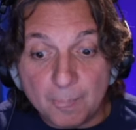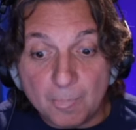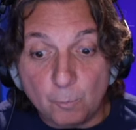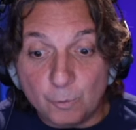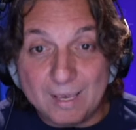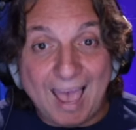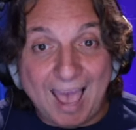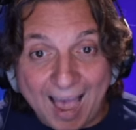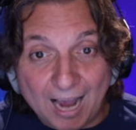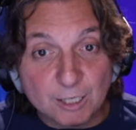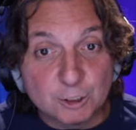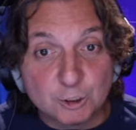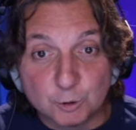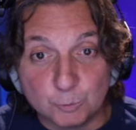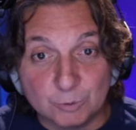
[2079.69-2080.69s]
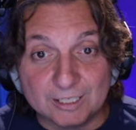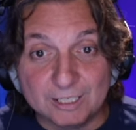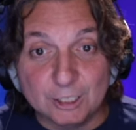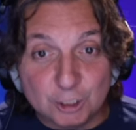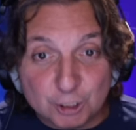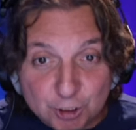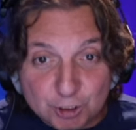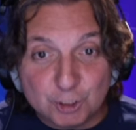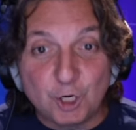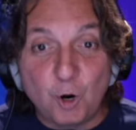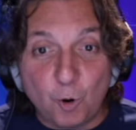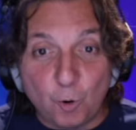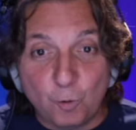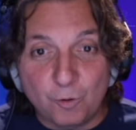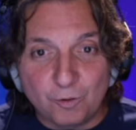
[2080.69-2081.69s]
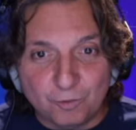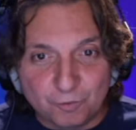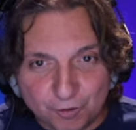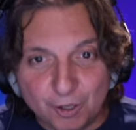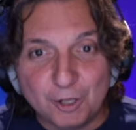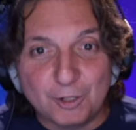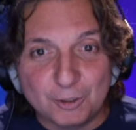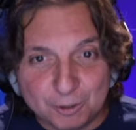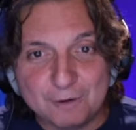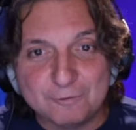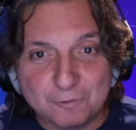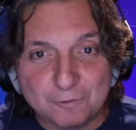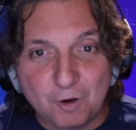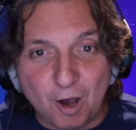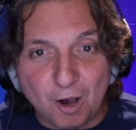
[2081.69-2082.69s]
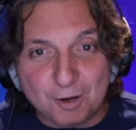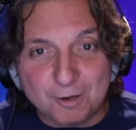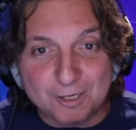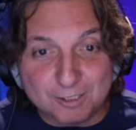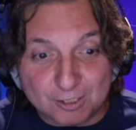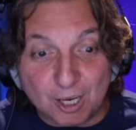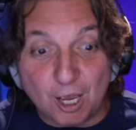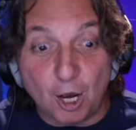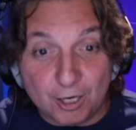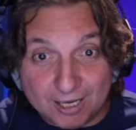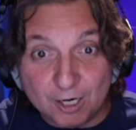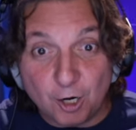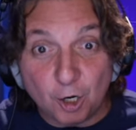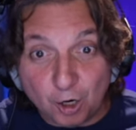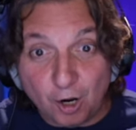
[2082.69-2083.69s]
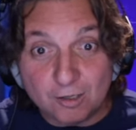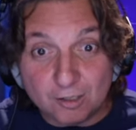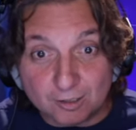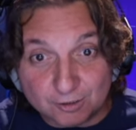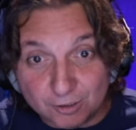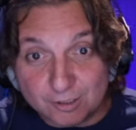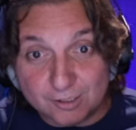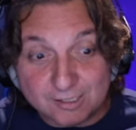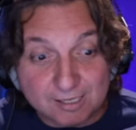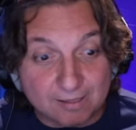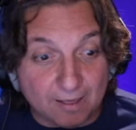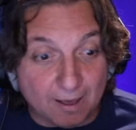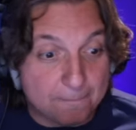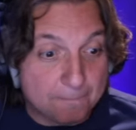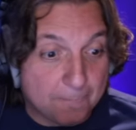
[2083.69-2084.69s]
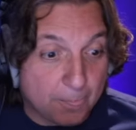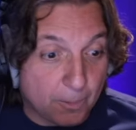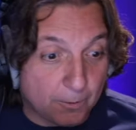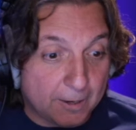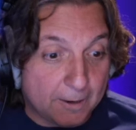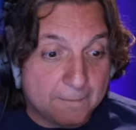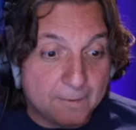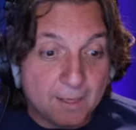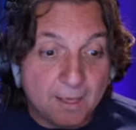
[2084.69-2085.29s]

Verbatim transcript: we actually show the love of God is in our conduct. You're going to see that. Okay?